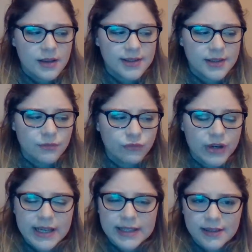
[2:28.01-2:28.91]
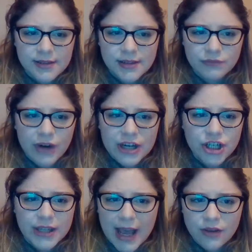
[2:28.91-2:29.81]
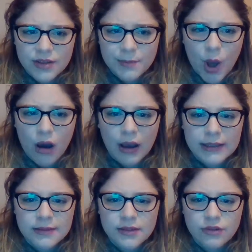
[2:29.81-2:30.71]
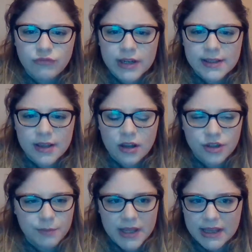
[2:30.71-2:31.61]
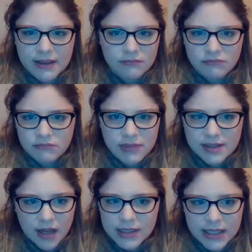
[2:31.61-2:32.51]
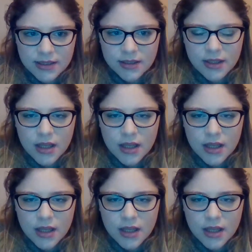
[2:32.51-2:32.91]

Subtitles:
some reasons and rationales behind the research being studied.